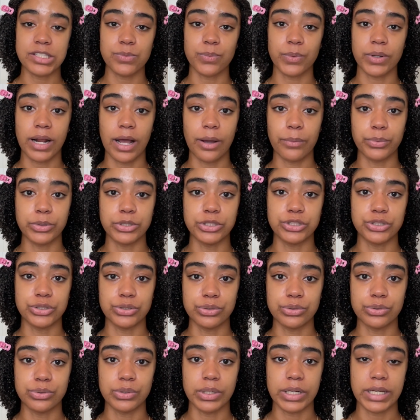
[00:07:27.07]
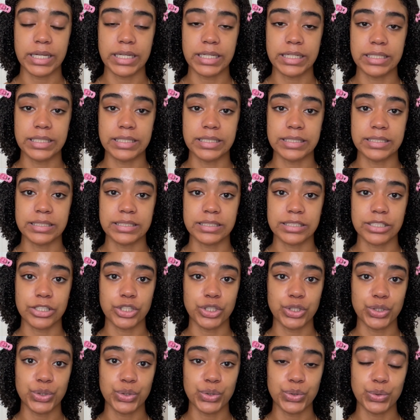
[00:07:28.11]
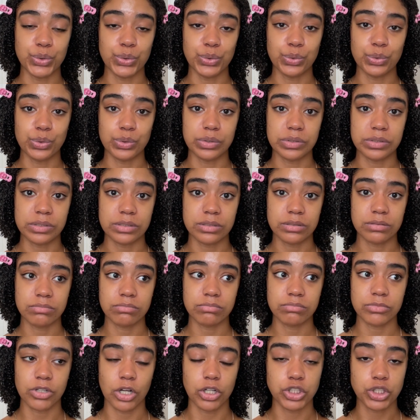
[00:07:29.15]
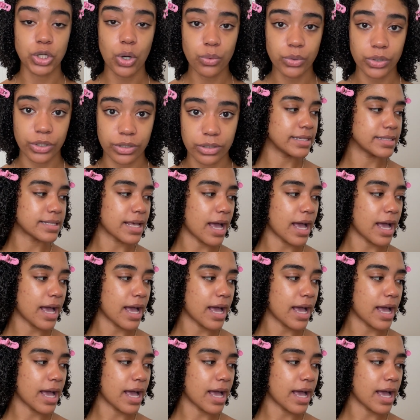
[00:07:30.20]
what I would do is use a toner.